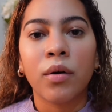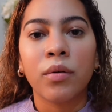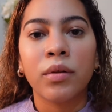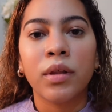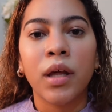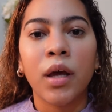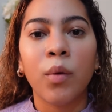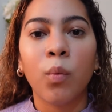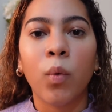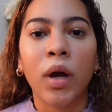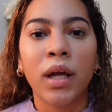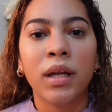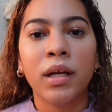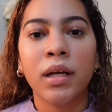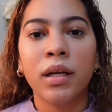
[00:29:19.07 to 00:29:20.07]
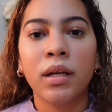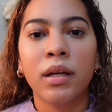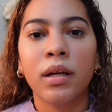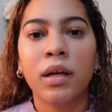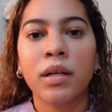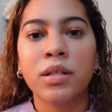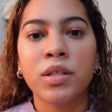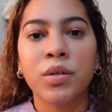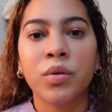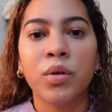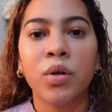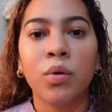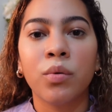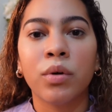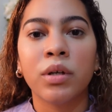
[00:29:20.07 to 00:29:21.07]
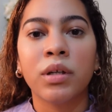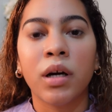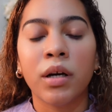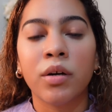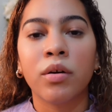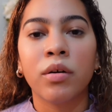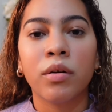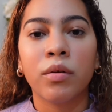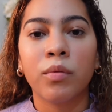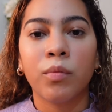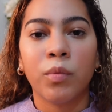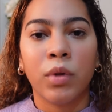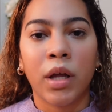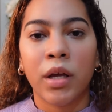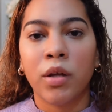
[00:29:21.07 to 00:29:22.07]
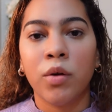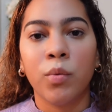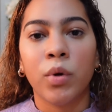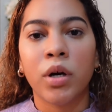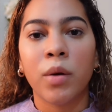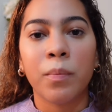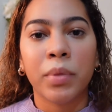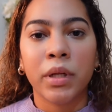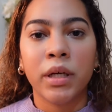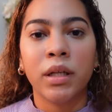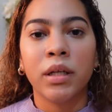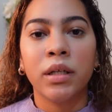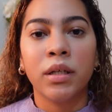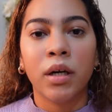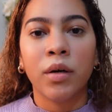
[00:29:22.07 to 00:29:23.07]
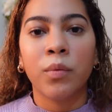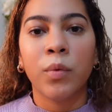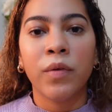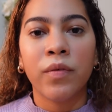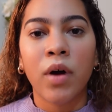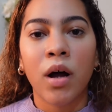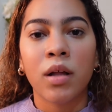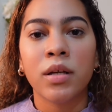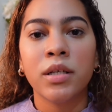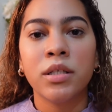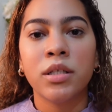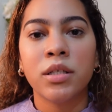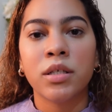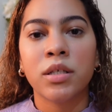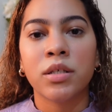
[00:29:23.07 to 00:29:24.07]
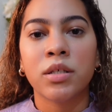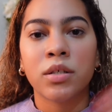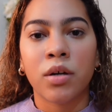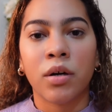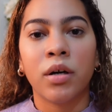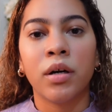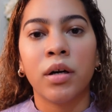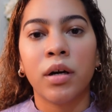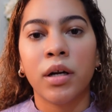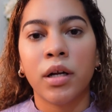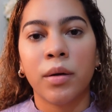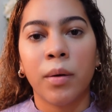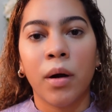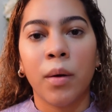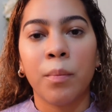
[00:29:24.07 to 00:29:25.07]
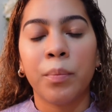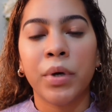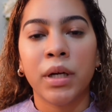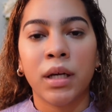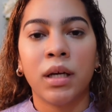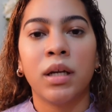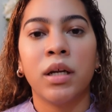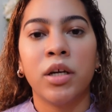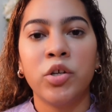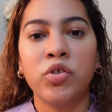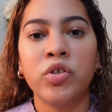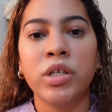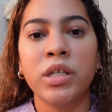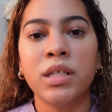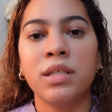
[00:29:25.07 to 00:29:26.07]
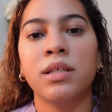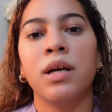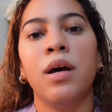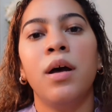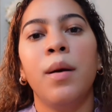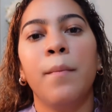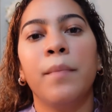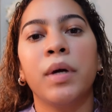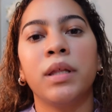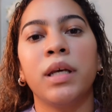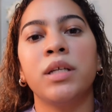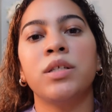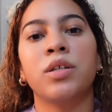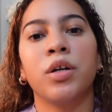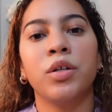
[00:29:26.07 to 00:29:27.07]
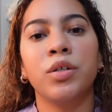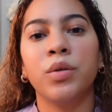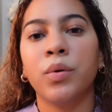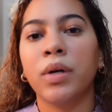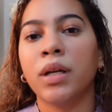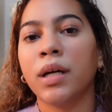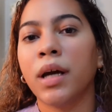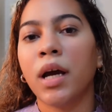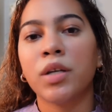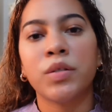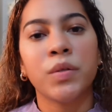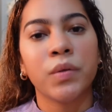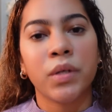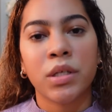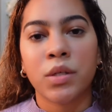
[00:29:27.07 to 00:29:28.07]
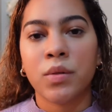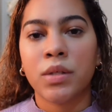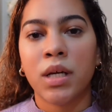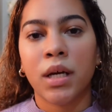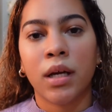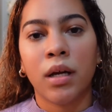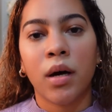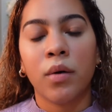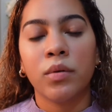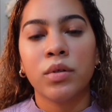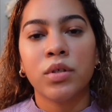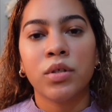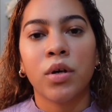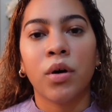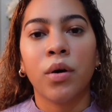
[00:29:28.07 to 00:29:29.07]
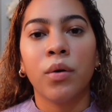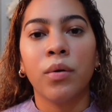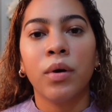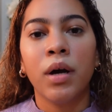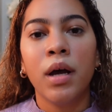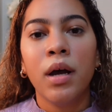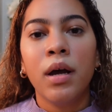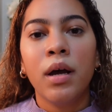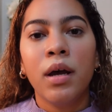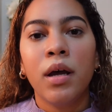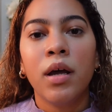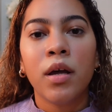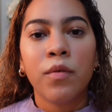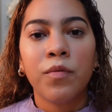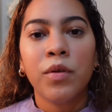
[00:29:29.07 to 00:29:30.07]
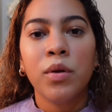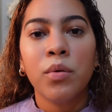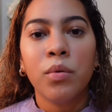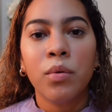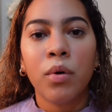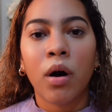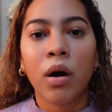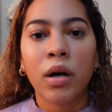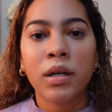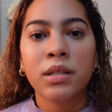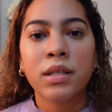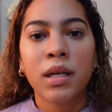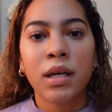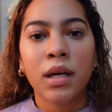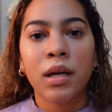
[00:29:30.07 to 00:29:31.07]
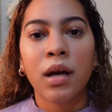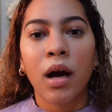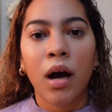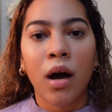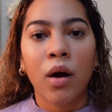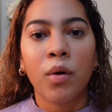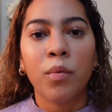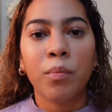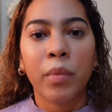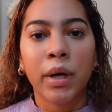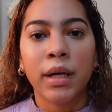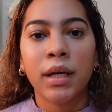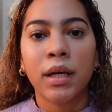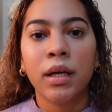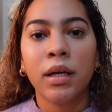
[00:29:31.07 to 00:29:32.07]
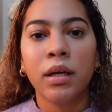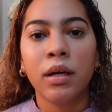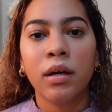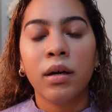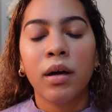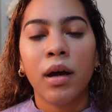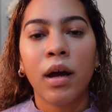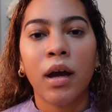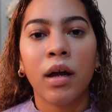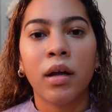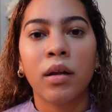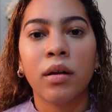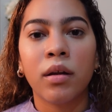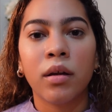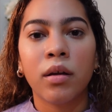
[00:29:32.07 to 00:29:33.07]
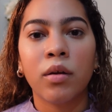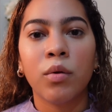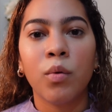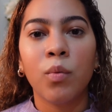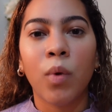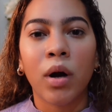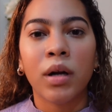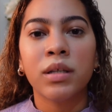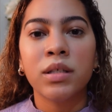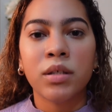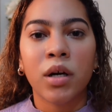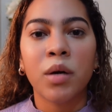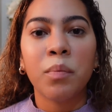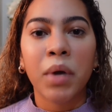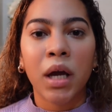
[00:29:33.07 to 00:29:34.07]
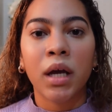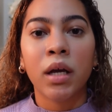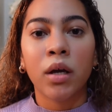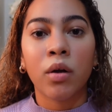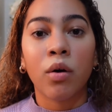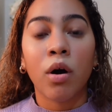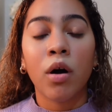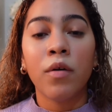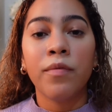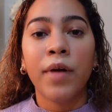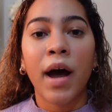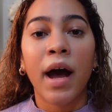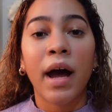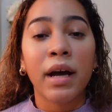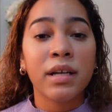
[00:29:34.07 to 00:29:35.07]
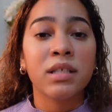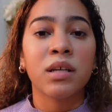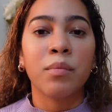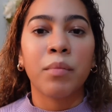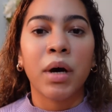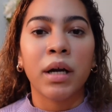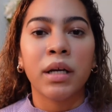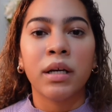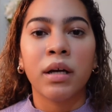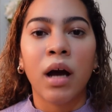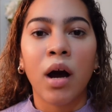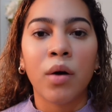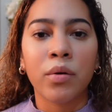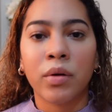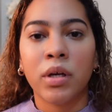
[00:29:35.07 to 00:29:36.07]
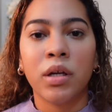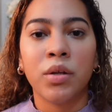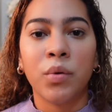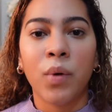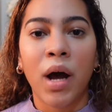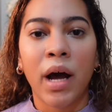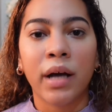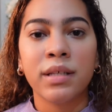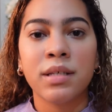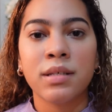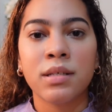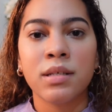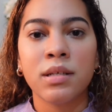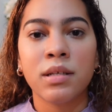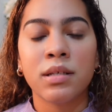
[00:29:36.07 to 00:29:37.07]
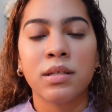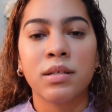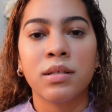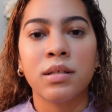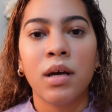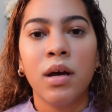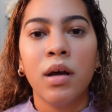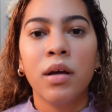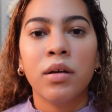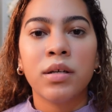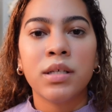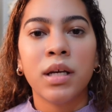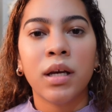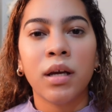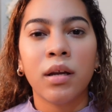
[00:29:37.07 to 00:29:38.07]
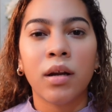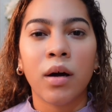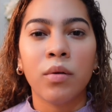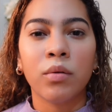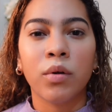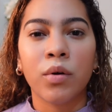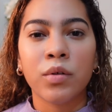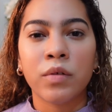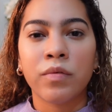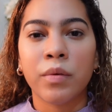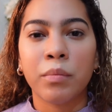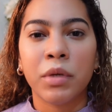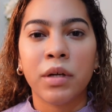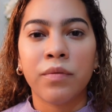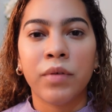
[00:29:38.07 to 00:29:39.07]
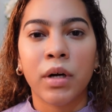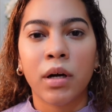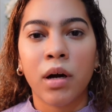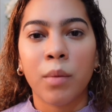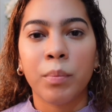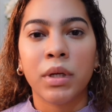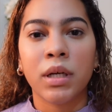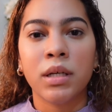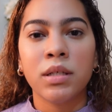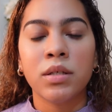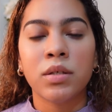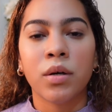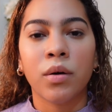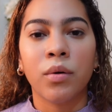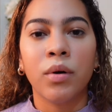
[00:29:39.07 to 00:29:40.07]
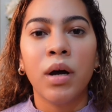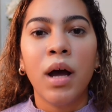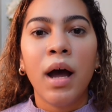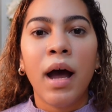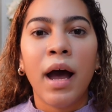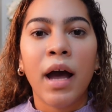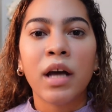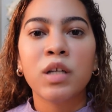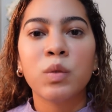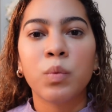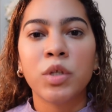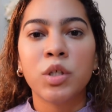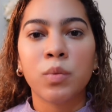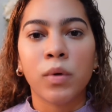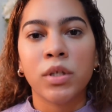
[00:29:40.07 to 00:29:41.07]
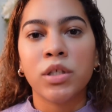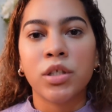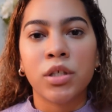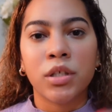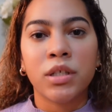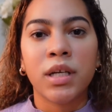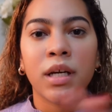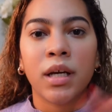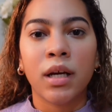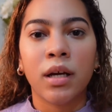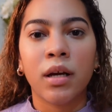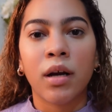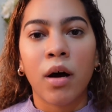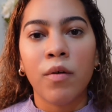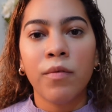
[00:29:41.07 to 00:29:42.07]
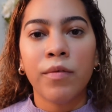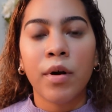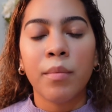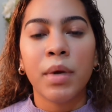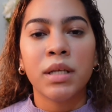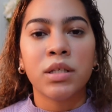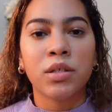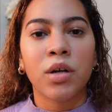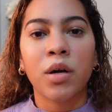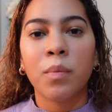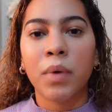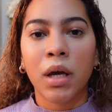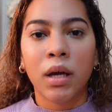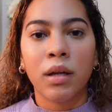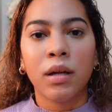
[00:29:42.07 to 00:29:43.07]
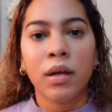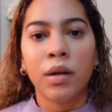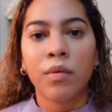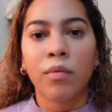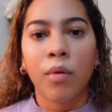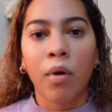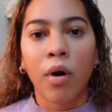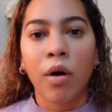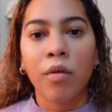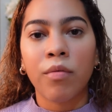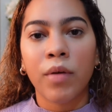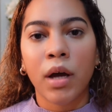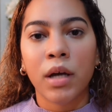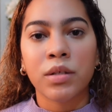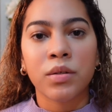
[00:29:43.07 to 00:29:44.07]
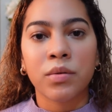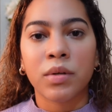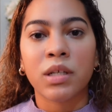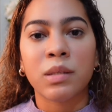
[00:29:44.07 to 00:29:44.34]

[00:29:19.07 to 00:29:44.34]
they waited until you were done, like you were completely done with college to start putting in interest, but they start doing it as soon as you take it out. So if you are taking out money and you want to start paying it off, ask somebody how can you access it, because you're taking out loans from different companies. So ask which ones you're taking it out from and start paying it off as soon as